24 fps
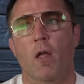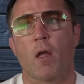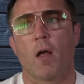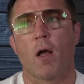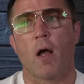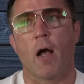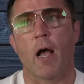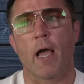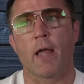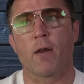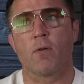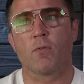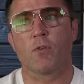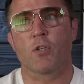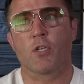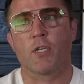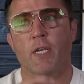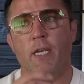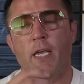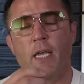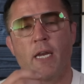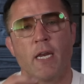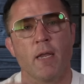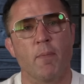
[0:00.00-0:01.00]
I don't
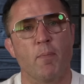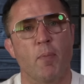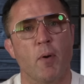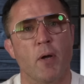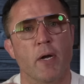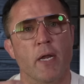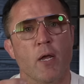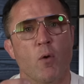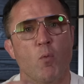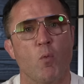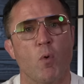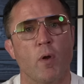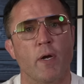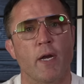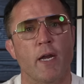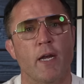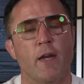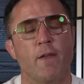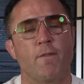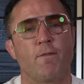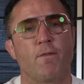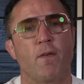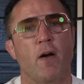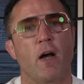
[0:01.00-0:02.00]
see anybody at
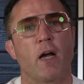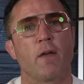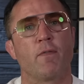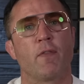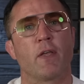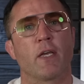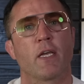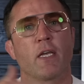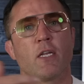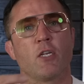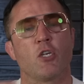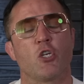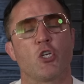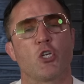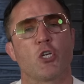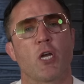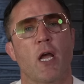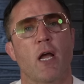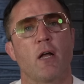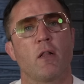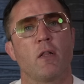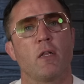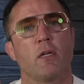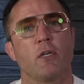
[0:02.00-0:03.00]
185 that can
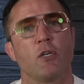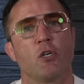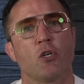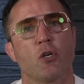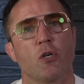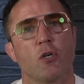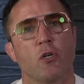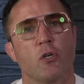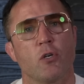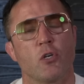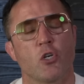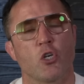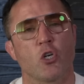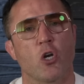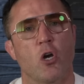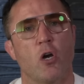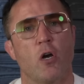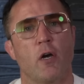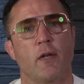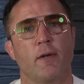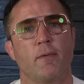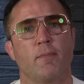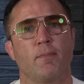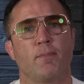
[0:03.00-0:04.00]
challenge
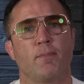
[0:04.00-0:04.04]
Sean.